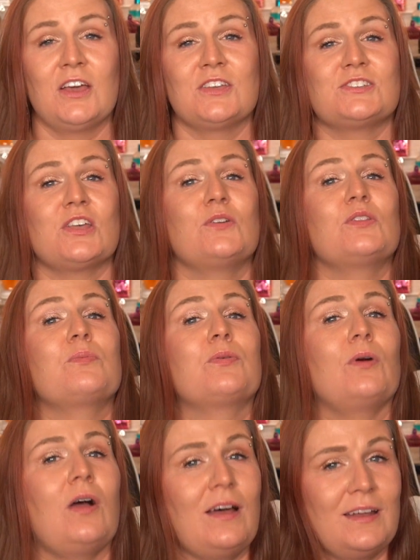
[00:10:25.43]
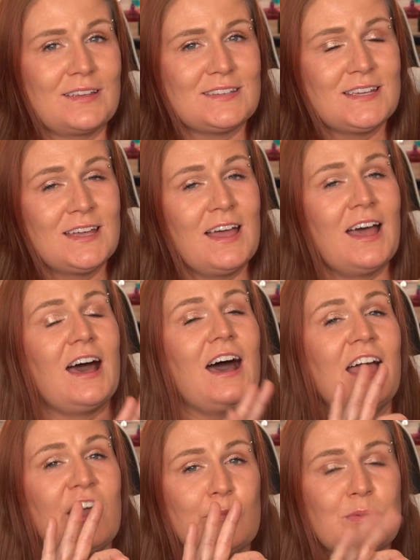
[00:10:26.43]
So the product I
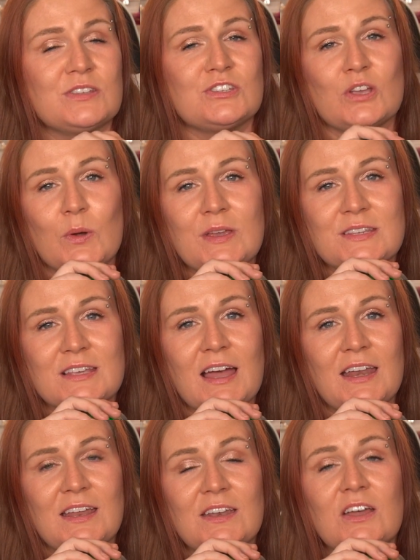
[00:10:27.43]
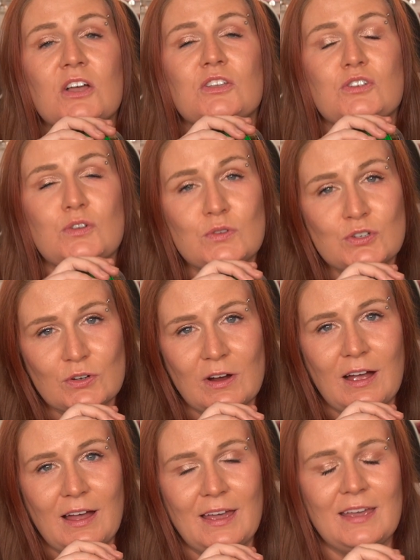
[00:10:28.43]
have been so excited to
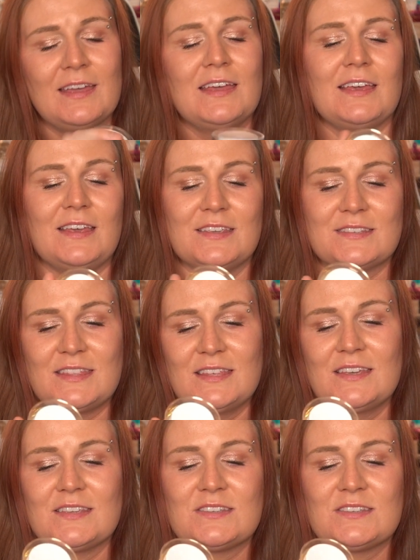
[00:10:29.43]
try is this.